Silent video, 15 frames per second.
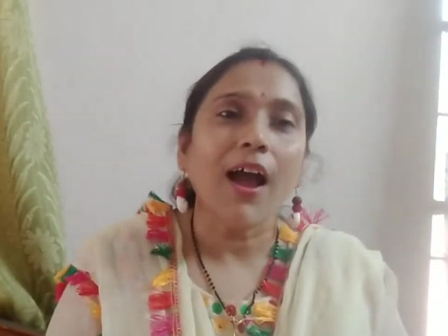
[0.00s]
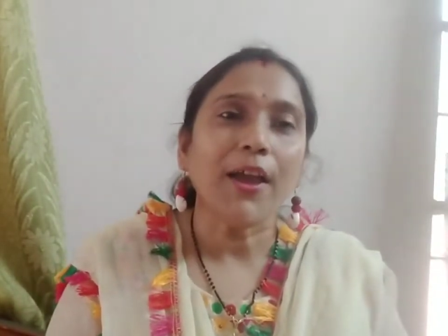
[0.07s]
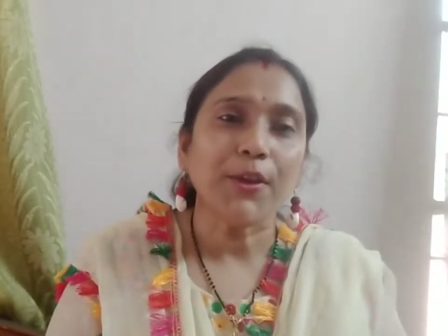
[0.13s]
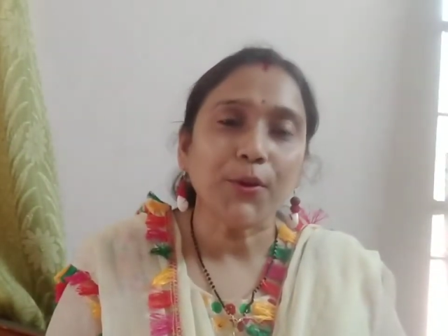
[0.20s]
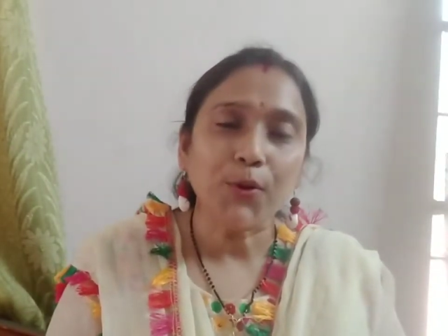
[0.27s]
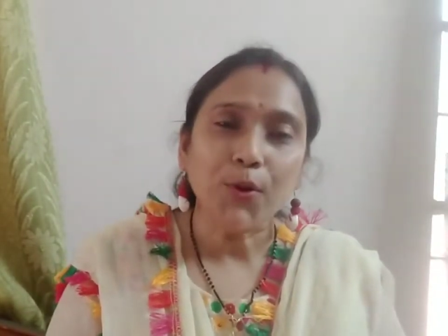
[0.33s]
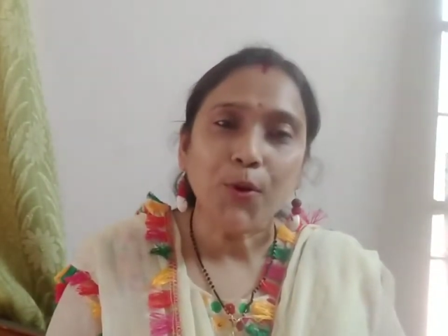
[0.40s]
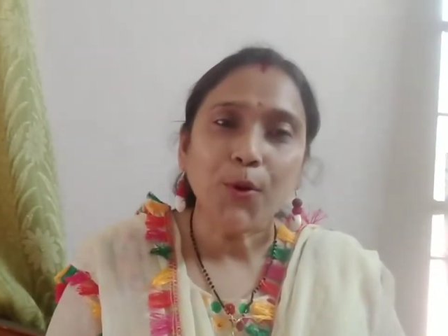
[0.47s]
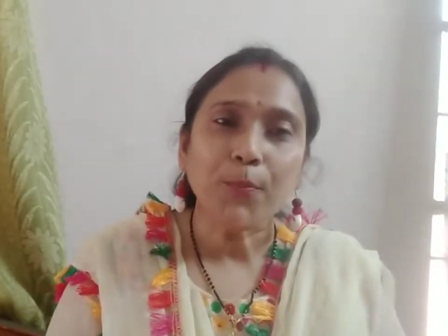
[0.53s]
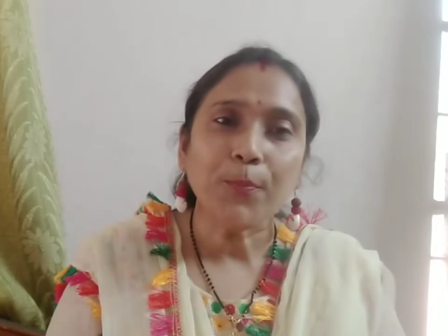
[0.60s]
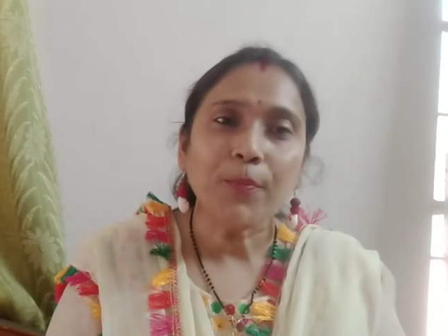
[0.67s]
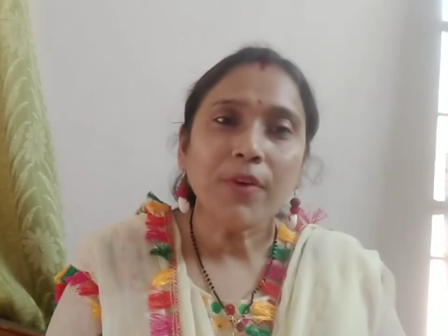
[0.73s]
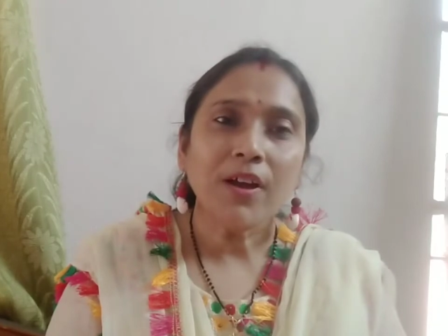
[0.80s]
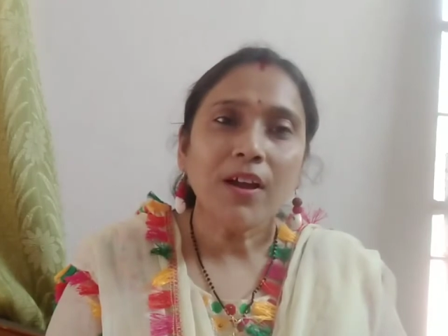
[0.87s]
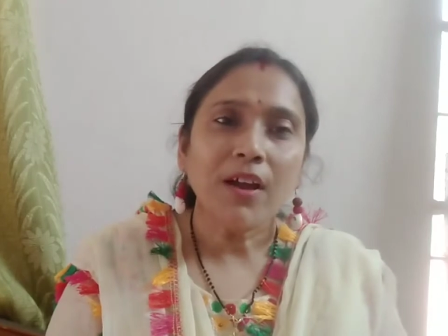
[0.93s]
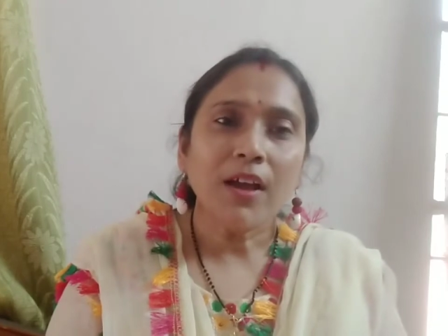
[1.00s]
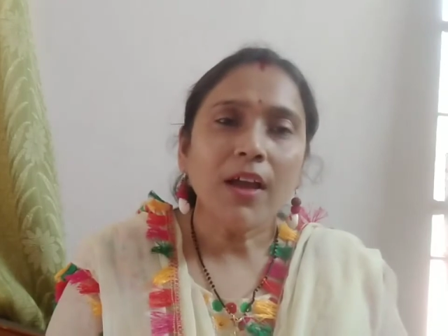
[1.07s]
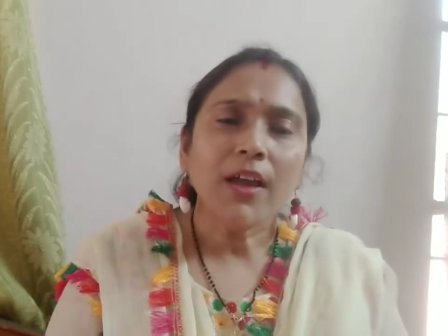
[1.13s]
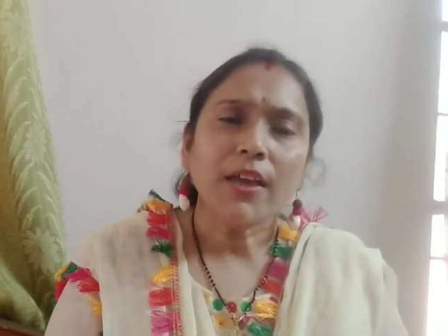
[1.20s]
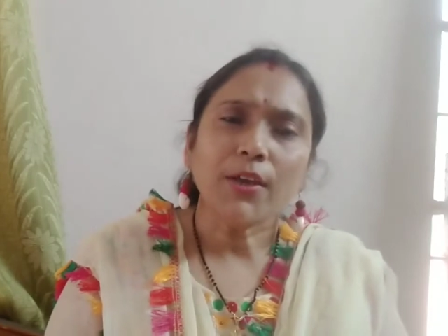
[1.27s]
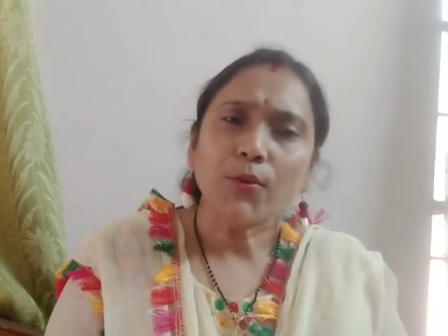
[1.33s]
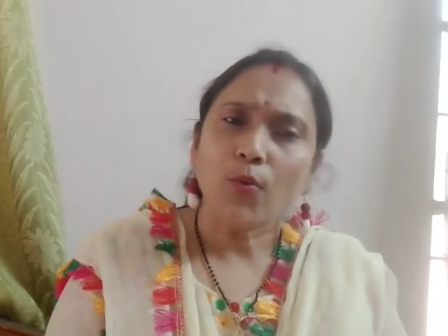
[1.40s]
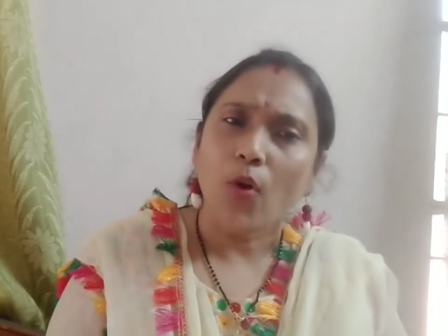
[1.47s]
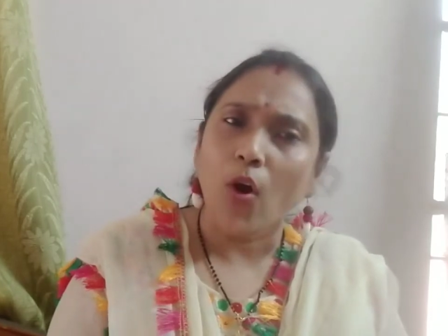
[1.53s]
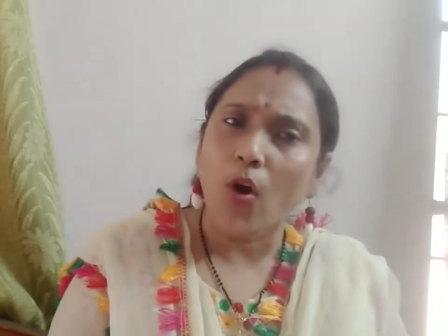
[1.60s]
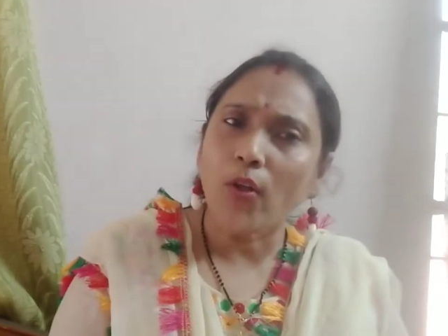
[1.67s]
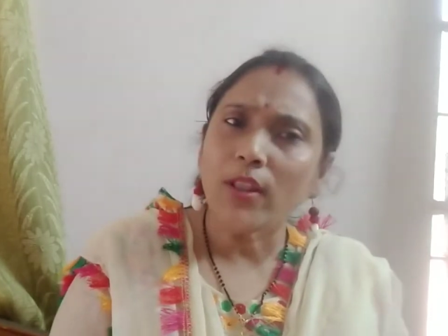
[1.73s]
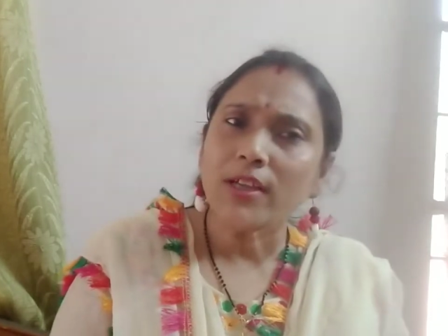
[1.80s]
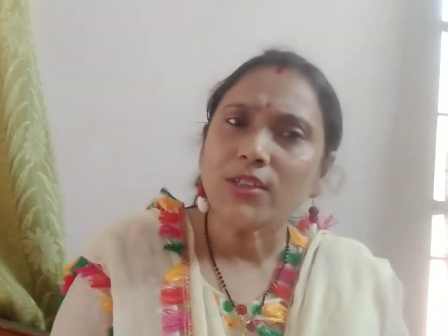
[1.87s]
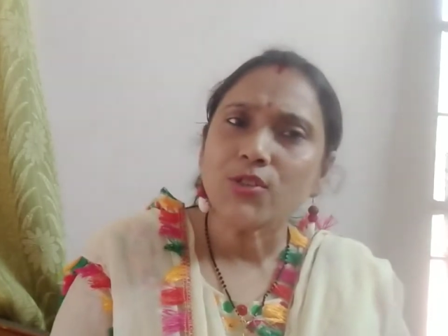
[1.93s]
I hope you
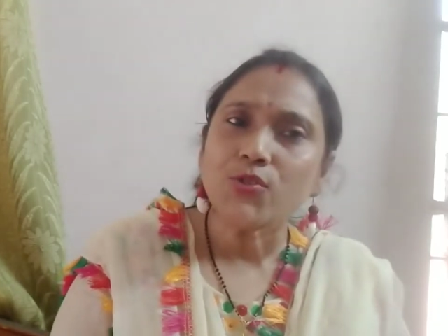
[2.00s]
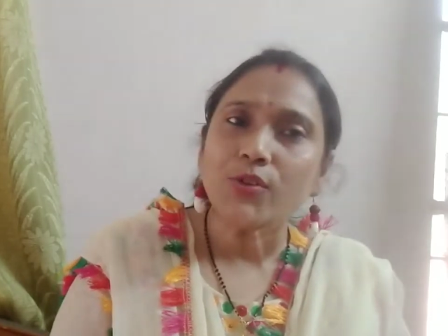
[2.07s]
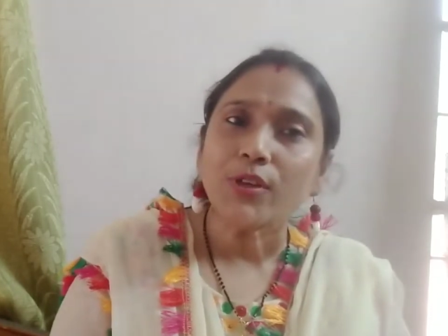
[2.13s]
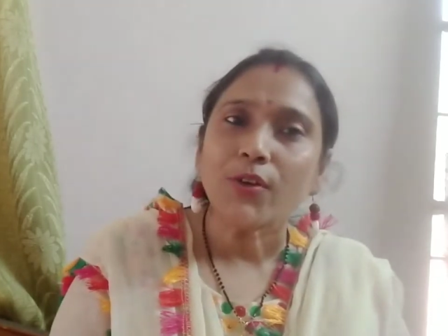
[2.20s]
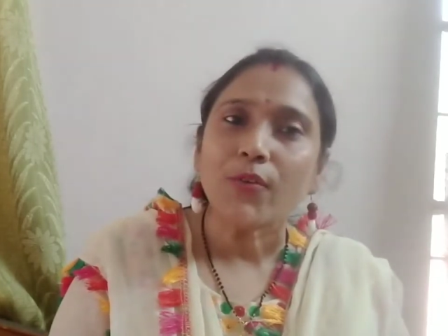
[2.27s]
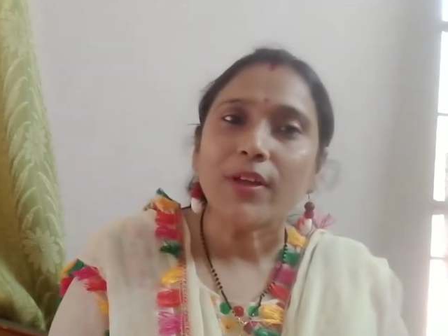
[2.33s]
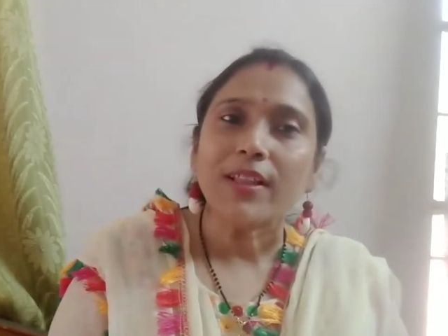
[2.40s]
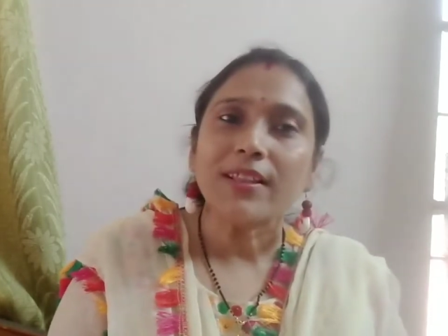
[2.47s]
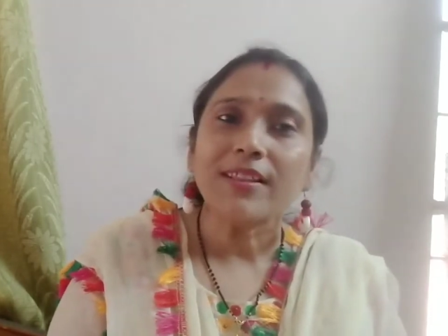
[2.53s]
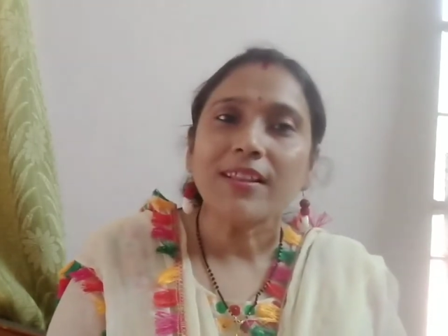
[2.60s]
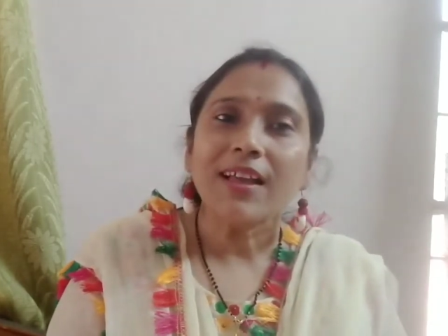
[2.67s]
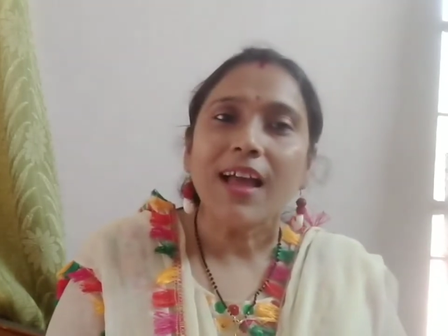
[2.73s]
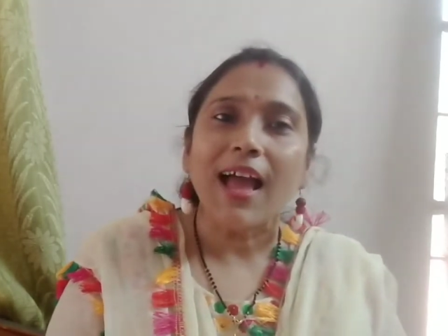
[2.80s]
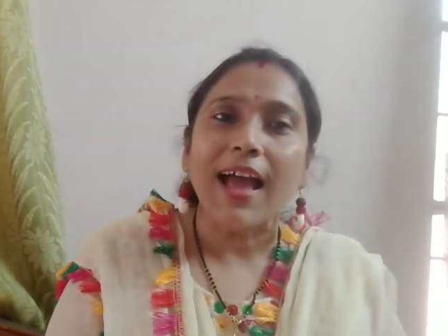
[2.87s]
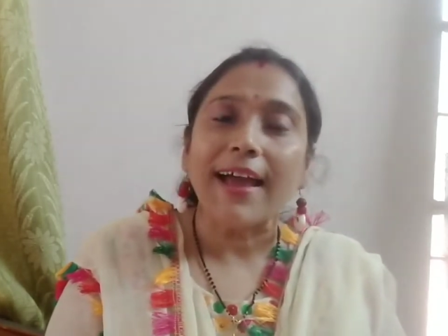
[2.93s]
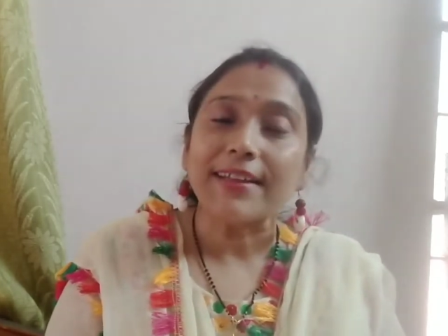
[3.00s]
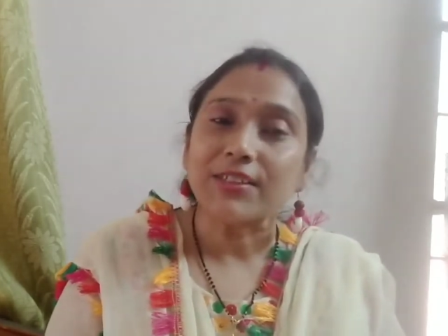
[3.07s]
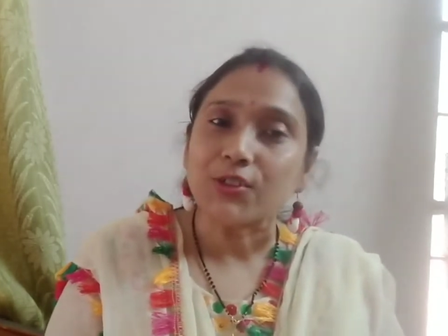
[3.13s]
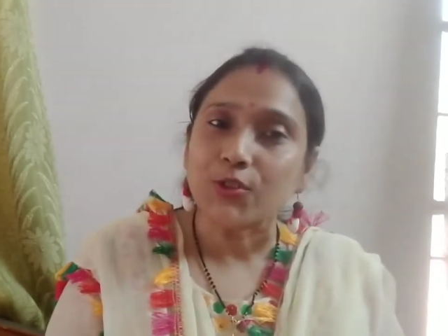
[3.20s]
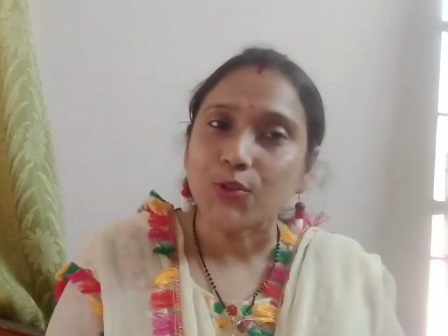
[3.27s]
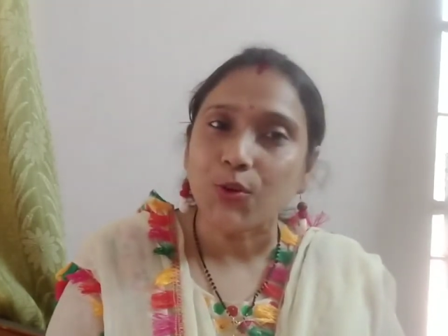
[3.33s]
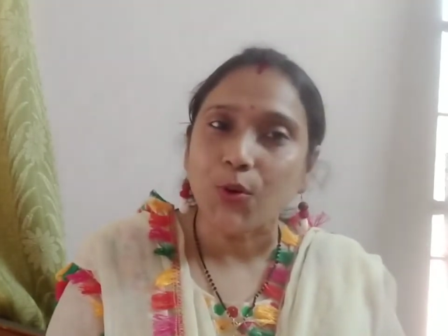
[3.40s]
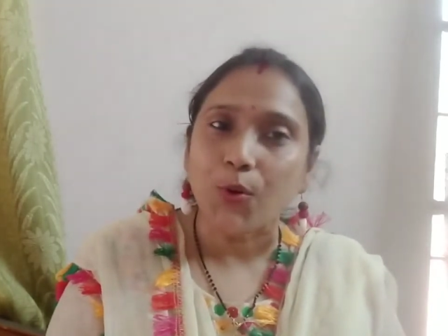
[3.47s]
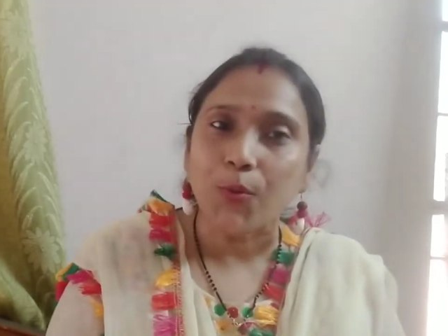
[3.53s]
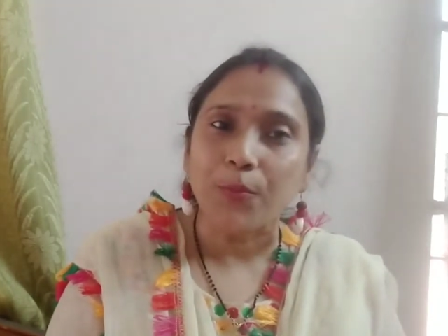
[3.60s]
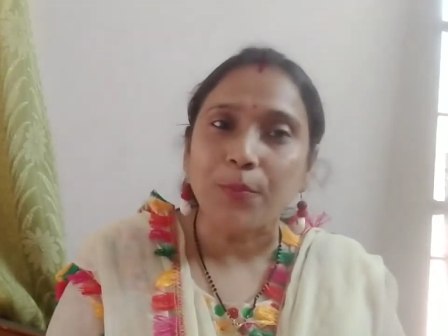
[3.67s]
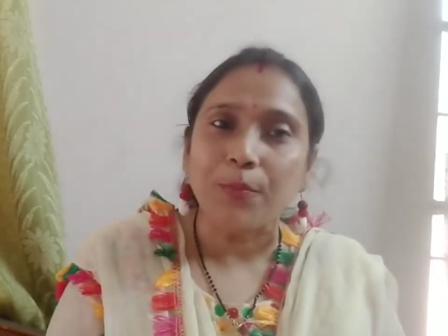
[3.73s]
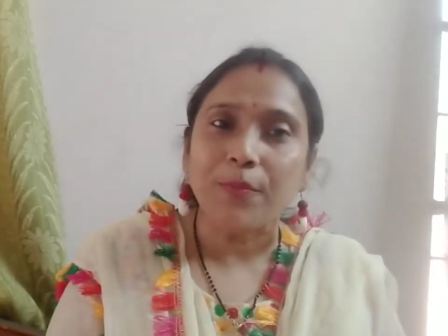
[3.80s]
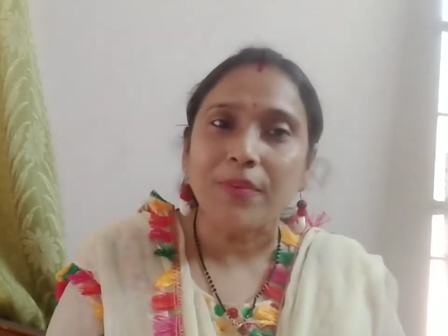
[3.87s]
all are doing well at your home.